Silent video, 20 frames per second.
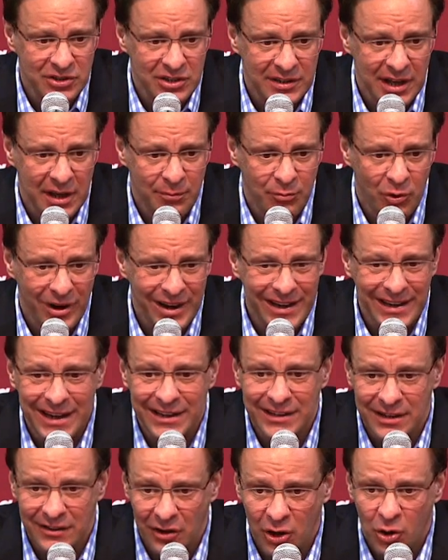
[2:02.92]
at that point,
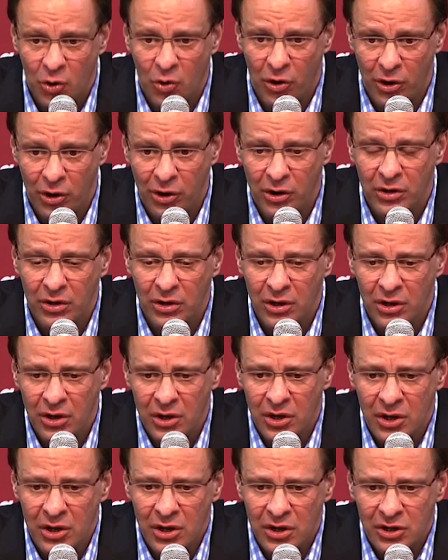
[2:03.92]
get to the corner.
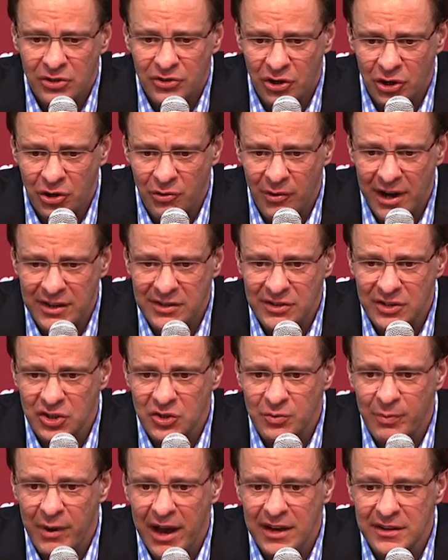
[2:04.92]
So it creates the
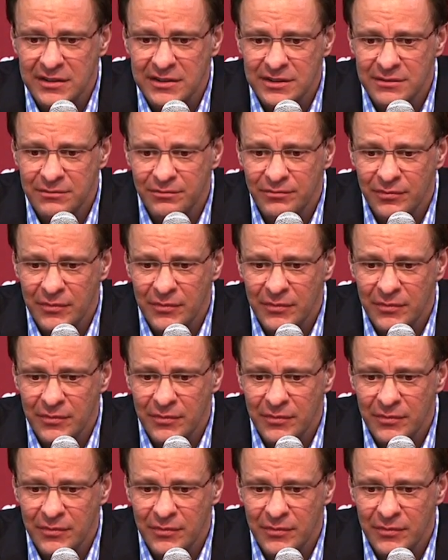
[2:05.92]
space.